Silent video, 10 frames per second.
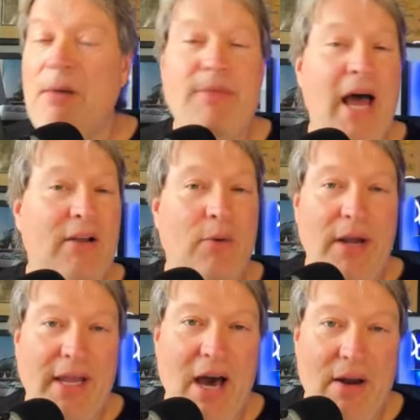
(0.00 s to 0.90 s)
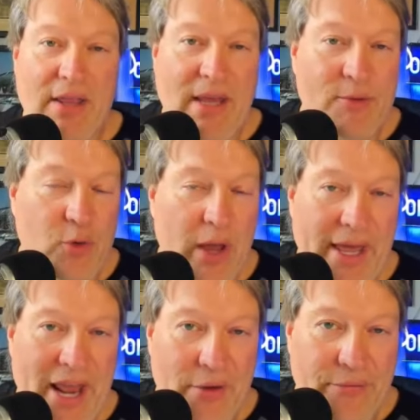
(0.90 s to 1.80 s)
am not going to count on them trading
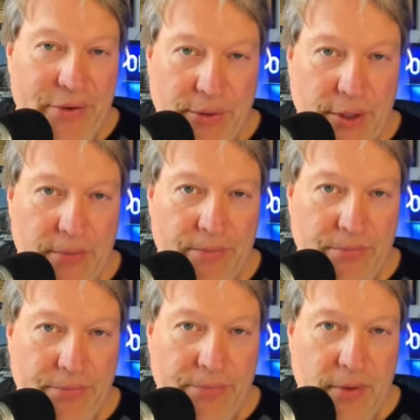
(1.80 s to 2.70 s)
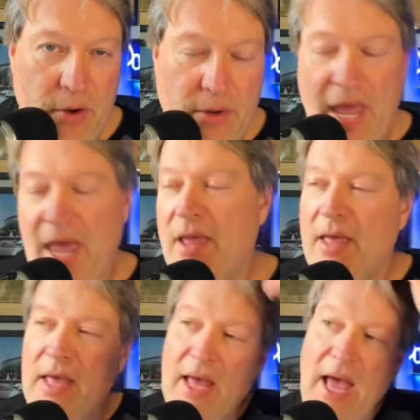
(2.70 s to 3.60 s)
an outfielder, okay?
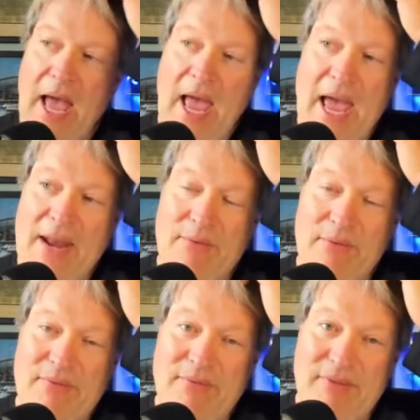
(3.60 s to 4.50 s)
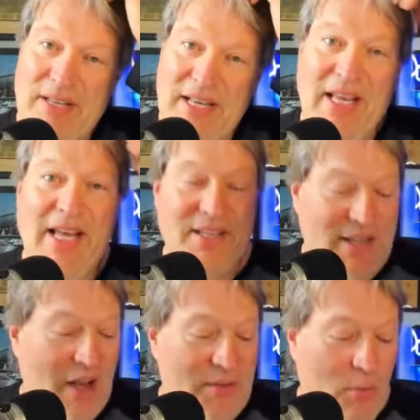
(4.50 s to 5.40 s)
And it
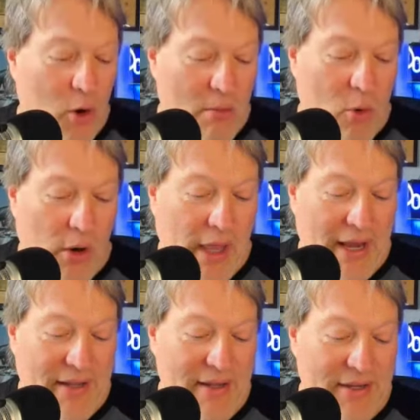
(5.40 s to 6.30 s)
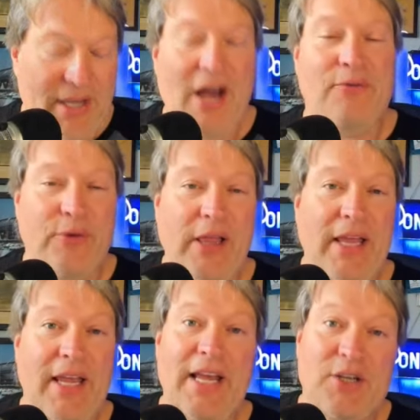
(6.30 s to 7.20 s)
sounds more and more like Sal
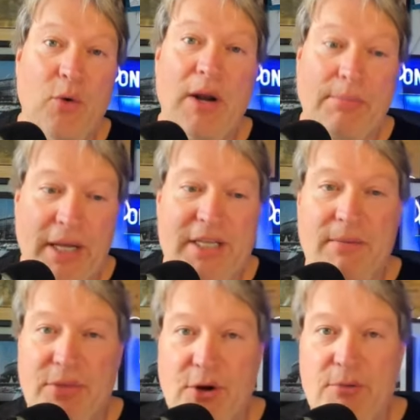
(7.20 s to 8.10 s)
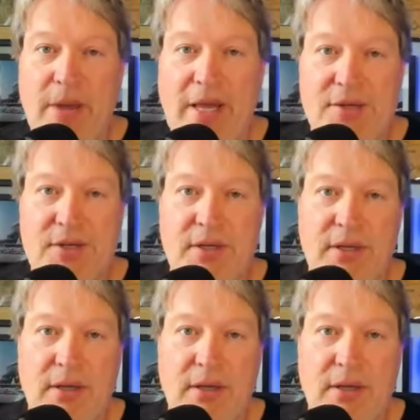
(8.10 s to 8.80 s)
Frelick is going to play some third base,